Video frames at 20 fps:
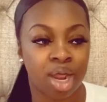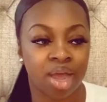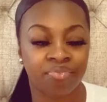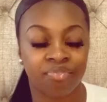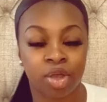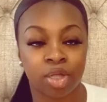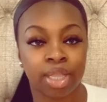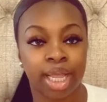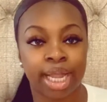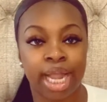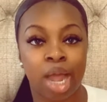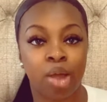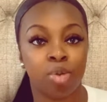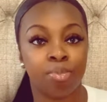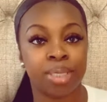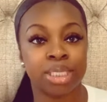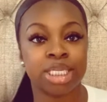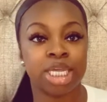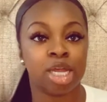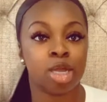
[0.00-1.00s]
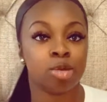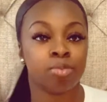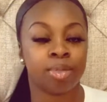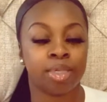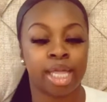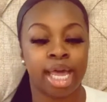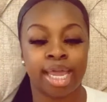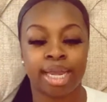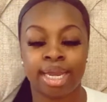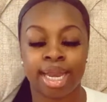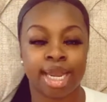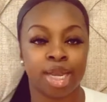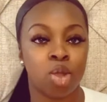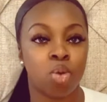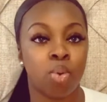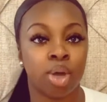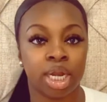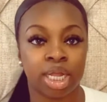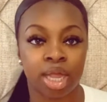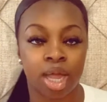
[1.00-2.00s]
I felt like I would be terrible at it. I
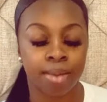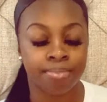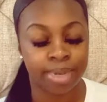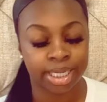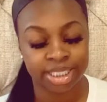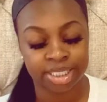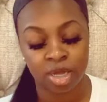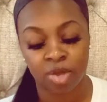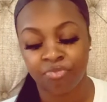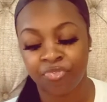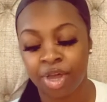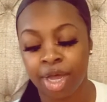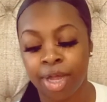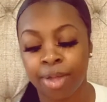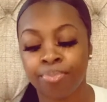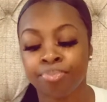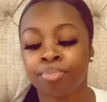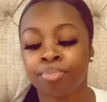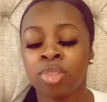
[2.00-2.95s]
didn't want to cut myself up.